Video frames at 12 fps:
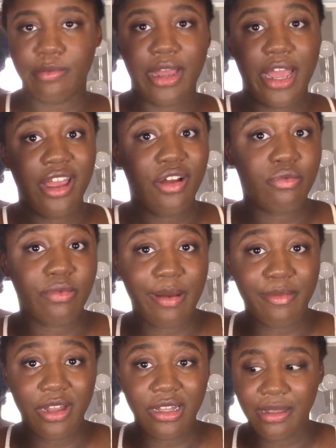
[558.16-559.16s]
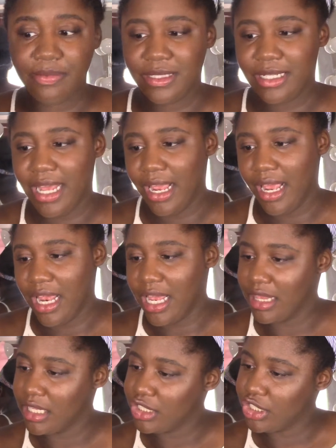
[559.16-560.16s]
my Rimmel lipstick
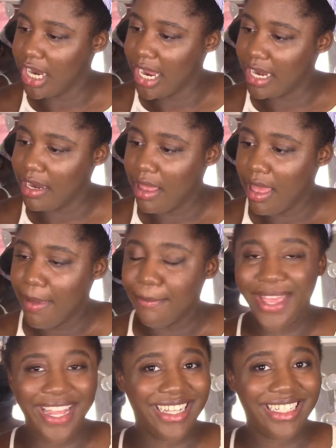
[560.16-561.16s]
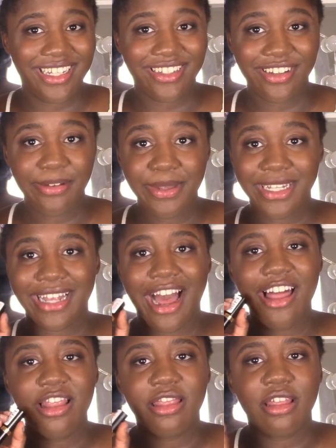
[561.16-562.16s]
in the shade Pink Sizzle, because
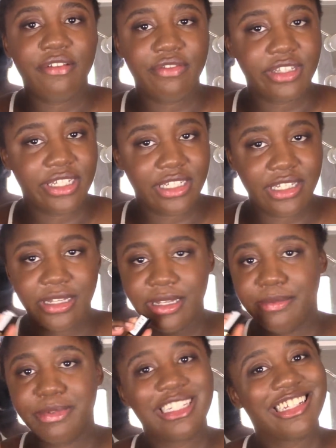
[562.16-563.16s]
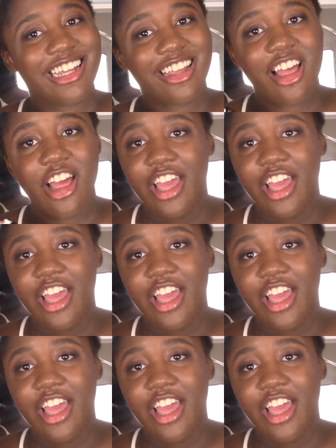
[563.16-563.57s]
I love this lipstick.